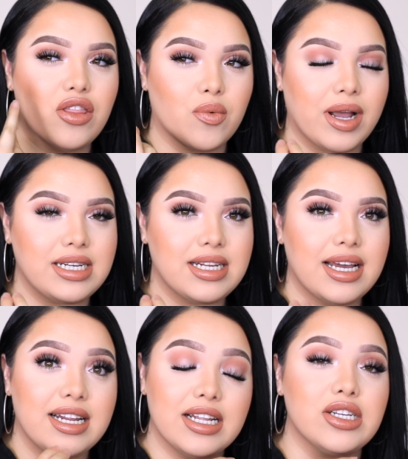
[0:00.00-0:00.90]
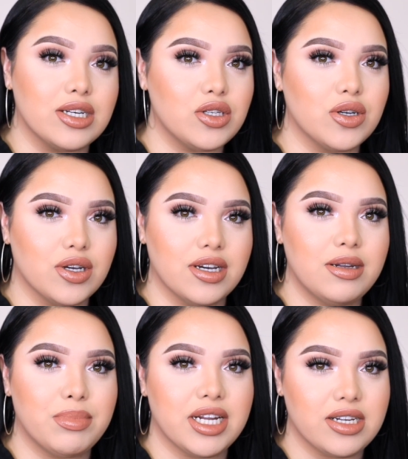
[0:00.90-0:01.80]
The right side does look
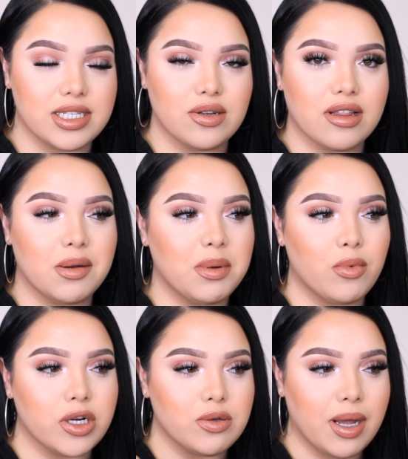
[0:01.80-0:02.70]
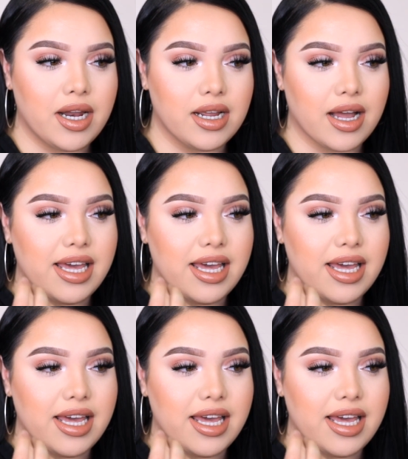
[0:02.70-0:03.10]
good, but it does look a little bit more dramatic.